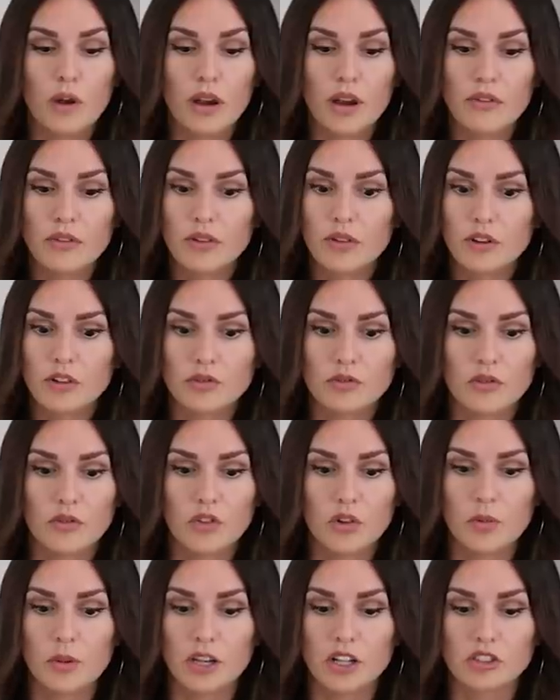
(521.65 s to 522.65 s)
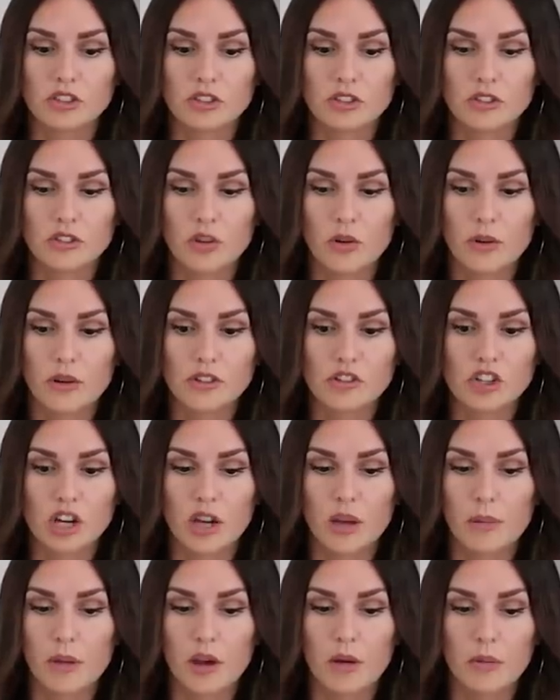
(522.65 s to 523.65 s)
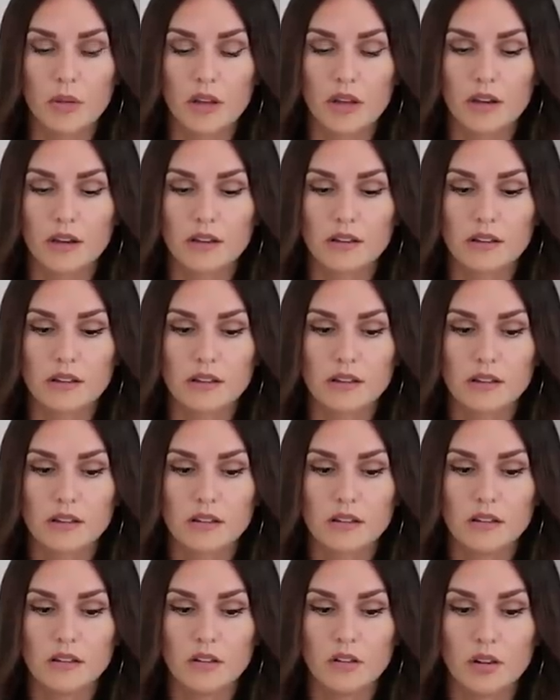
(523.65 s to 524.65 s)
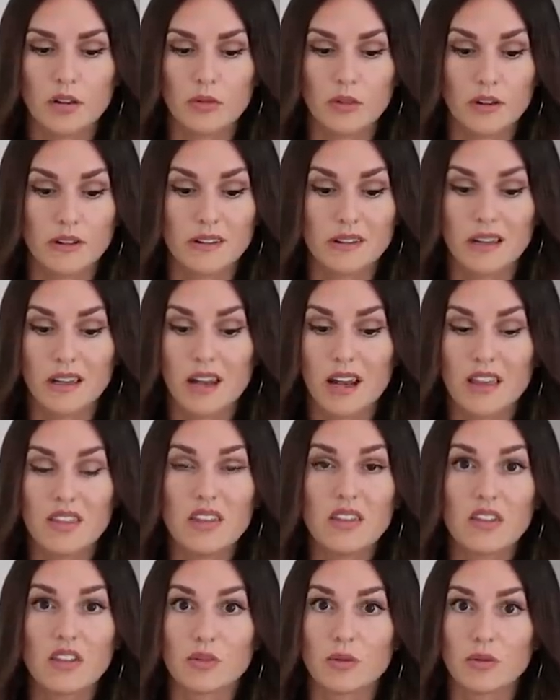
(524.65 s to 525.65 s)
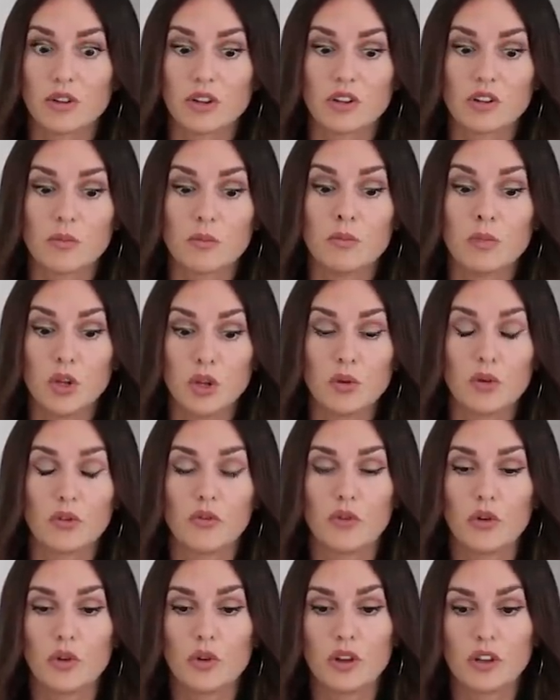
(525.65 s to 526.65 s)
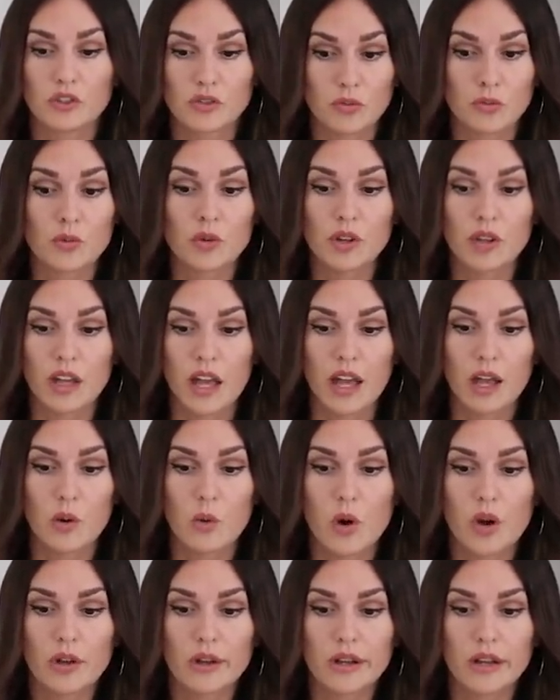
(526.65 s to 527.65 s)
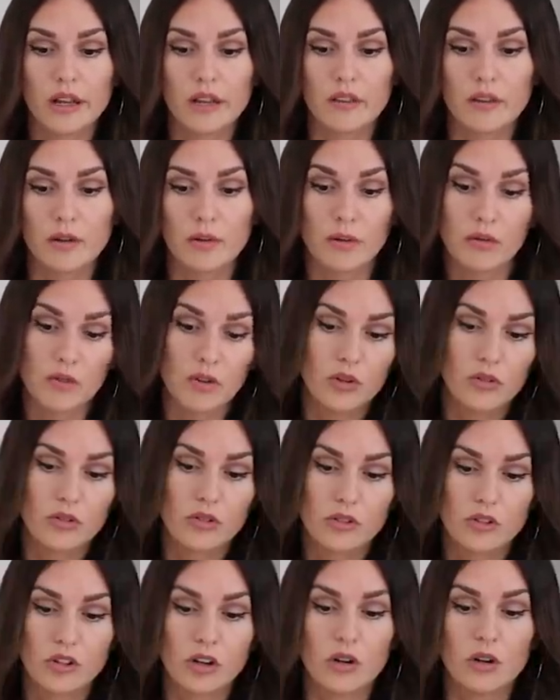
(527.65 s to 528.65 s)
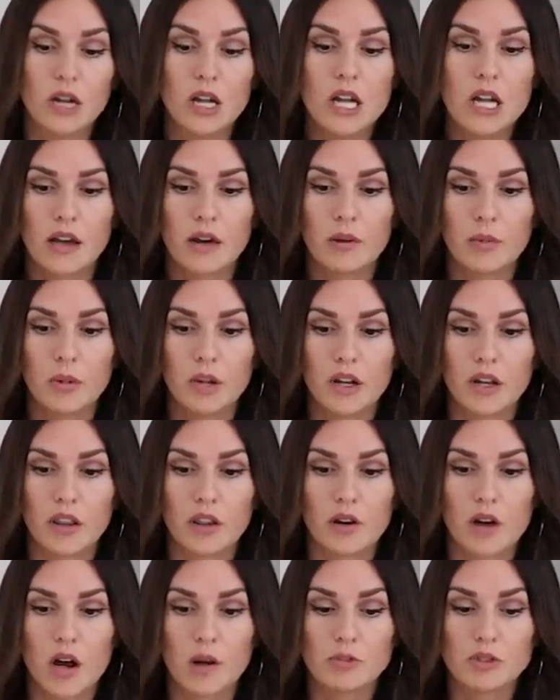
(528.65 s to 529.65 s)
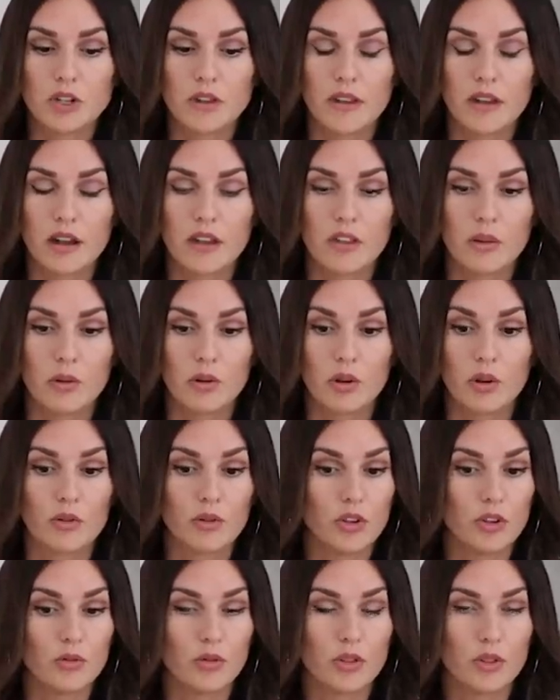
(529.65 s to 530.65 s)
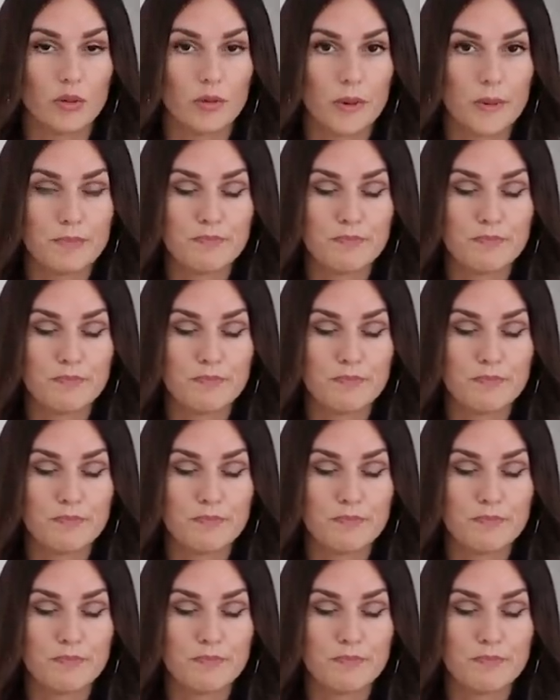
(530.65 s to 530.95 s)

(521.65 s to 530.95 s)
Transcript: Whenever there's review pictures, always check them out because you can really see. And I think this one looks beautiful, looks really high quality in the reviews. So that would be another option that I think would go cute with the